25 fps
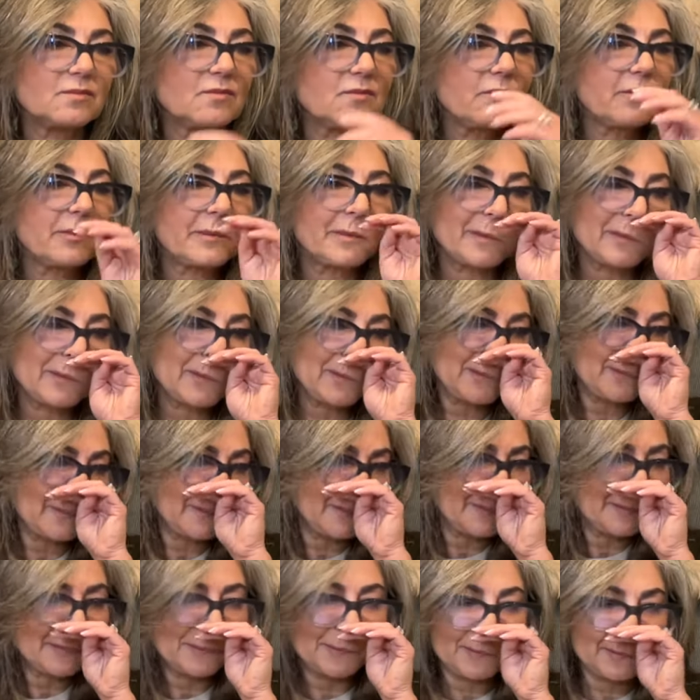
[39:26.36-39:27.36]

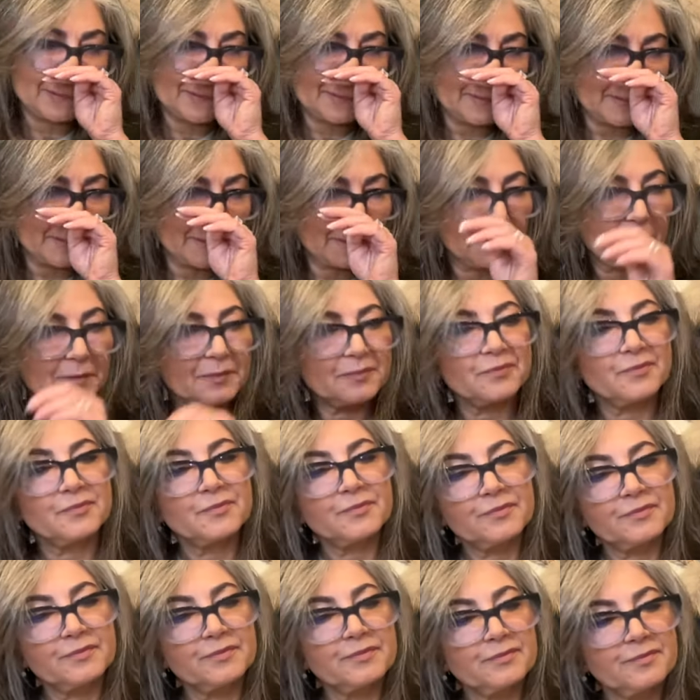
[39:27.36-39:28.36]

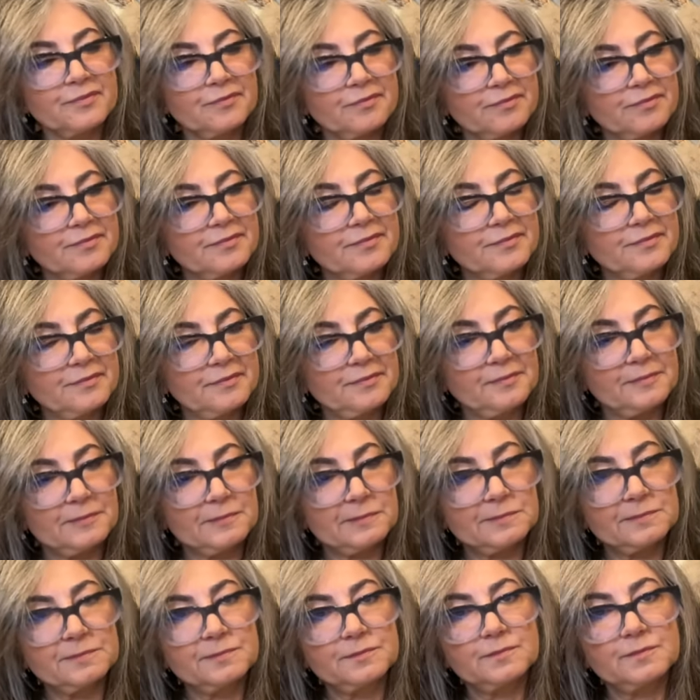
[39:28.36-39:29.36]

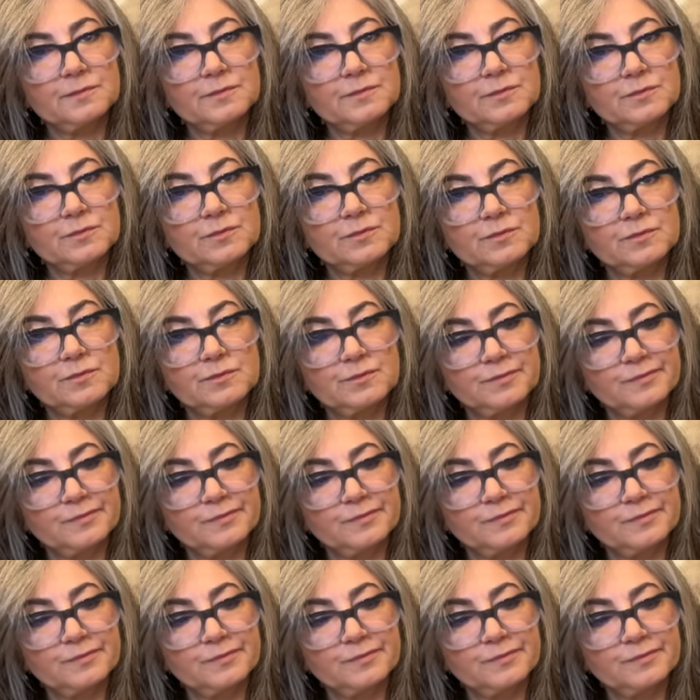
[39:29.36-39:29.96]
(not speaking)